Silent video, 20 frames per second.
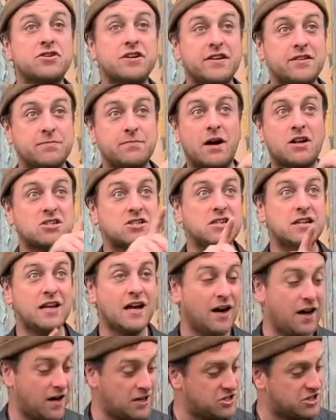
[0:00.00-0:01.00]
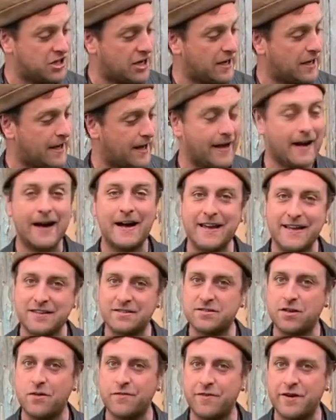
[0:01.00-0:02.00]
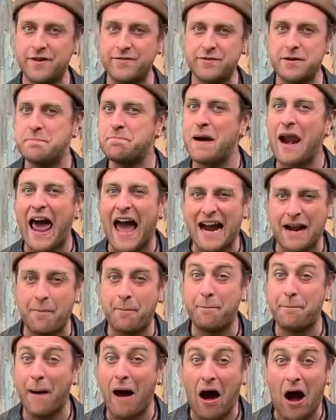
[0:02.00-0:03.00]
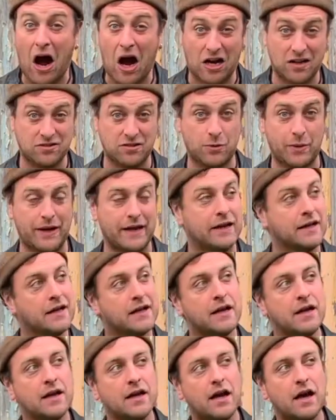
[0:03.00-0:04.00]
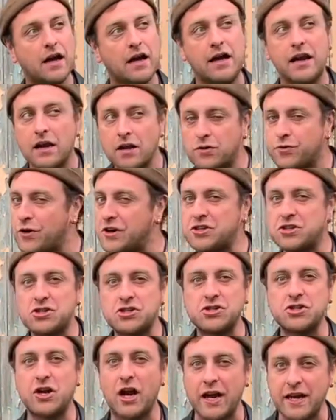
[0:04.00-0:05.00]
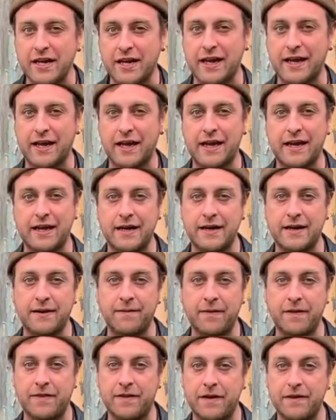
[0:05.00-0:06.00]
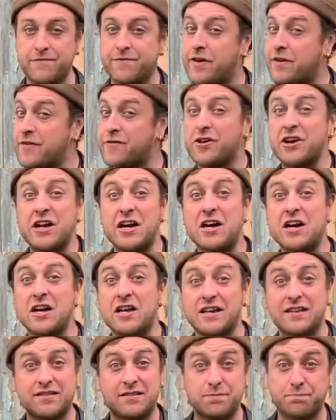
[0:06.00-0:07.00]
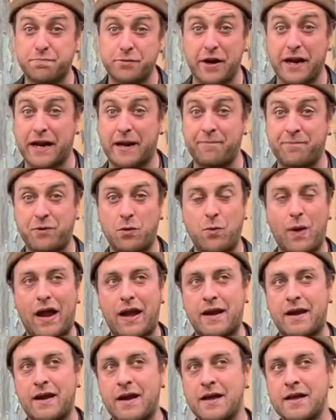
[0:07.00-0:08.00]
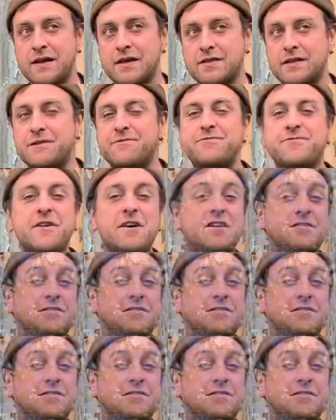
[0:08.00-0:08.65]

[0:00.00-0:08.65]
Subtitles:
is much larger, it's got very, very black bark to it. It looks very striking in the very, very early spring when the first